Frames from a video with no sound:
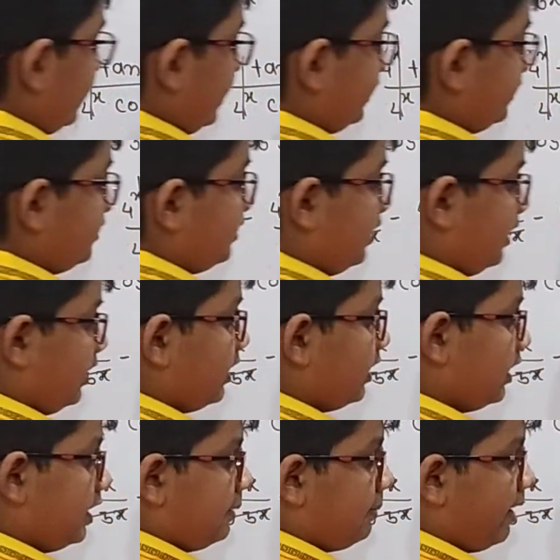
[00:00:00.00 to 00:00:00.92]
that is
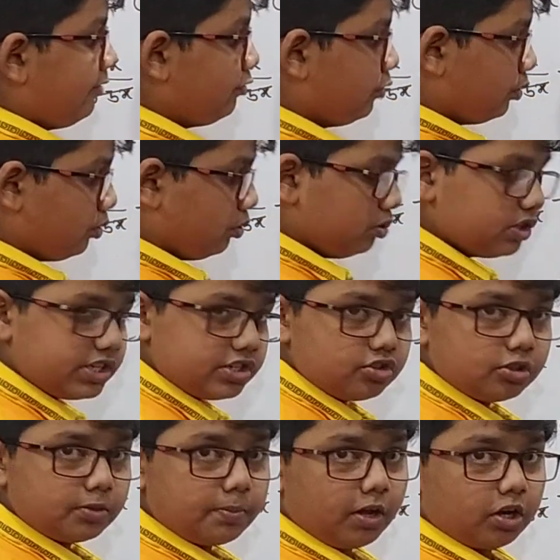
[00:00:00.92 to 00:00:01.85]
integral e by 4 whole
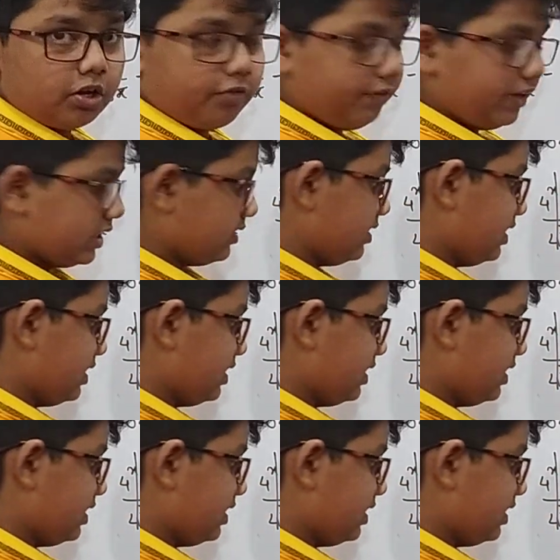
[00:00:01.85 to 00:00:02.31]
raised to the power of x